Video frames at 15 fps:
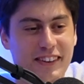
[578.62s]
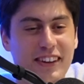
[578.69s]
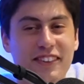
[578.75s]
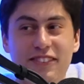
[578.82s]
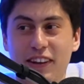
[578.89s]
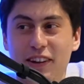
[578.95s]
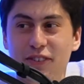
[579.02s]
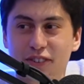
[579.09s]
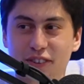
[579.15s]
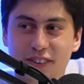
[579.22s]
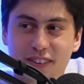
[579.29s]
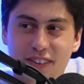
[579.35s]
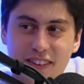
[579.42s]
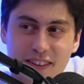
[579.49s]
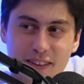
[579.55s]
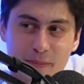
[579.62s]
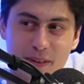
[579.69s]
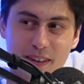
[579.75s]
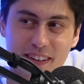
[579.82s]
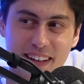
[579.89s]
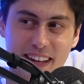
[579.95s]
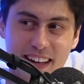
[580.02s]
contention at the
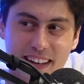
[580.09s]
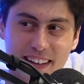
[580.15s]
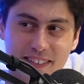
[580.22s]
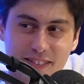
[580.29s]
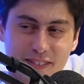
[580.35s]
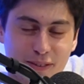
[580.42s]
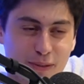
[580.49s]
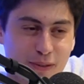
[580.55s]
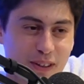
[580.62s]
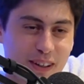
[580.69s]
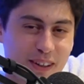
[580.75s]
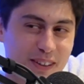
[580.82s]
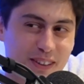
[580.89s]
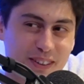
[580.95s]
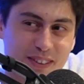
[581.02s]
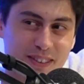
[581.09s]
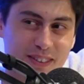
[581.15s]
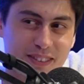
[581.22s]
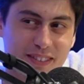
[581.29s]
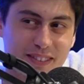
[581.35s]
minute, it's just ridiculous.